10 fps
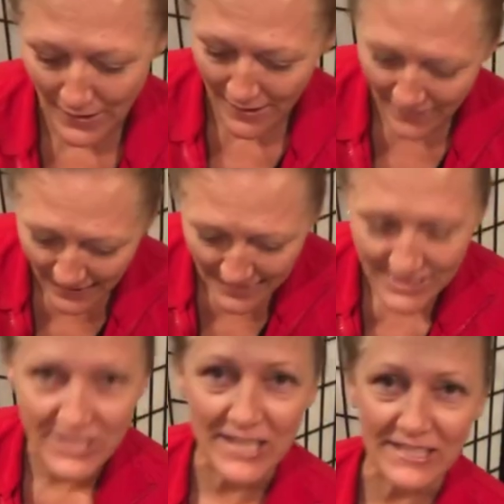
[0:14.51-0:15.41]
let's
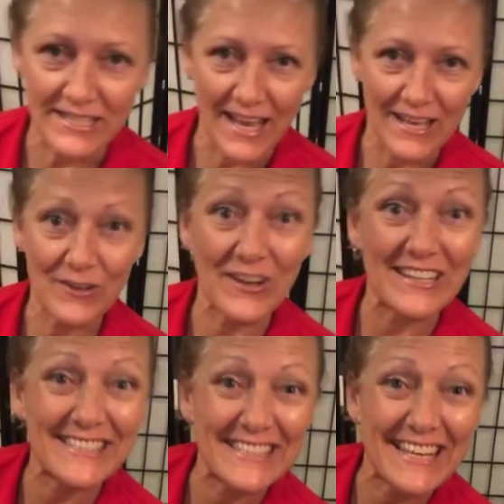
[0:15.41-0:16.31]
just say you're gonna
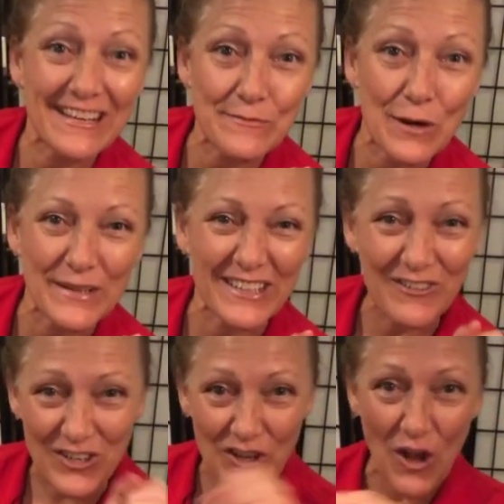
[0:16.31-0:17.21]
see in a moment. You
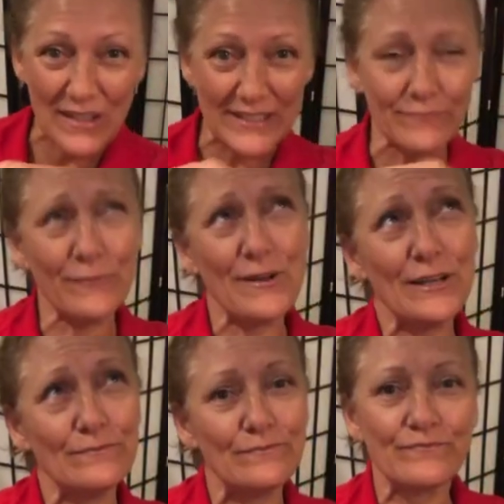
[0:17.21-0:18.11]
can call it, well,
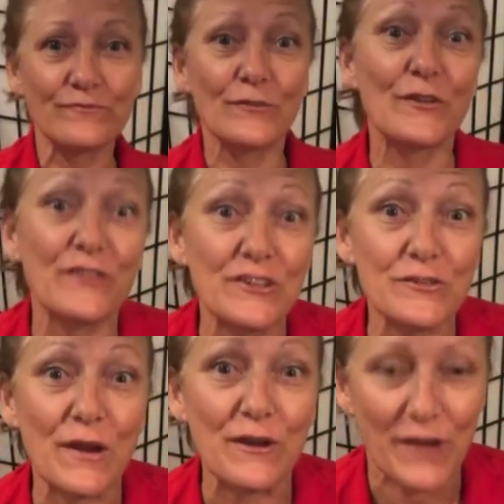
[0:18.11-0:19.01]

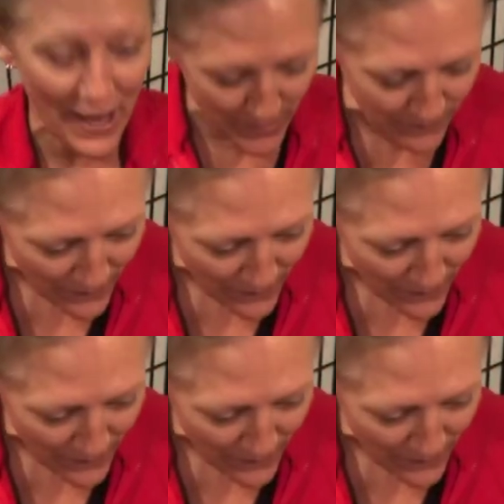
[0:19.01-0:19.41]
refrigerator cake.